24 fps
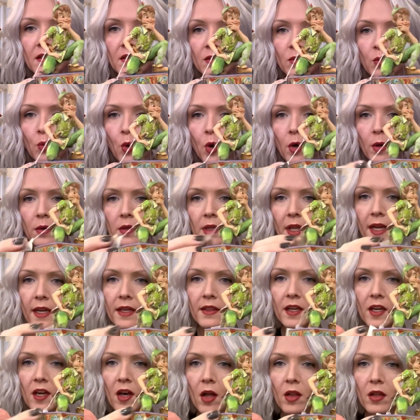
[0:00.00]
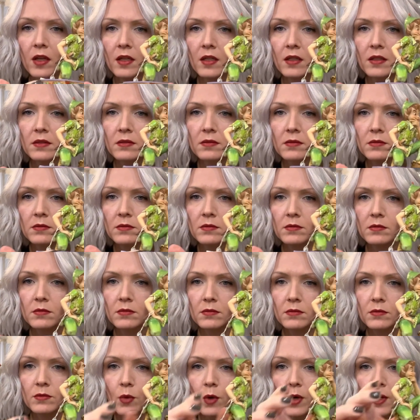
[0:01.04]
the color
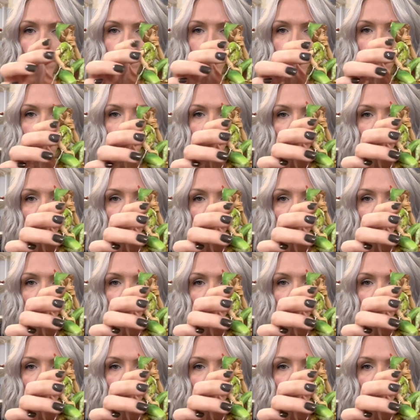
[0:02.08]
warped,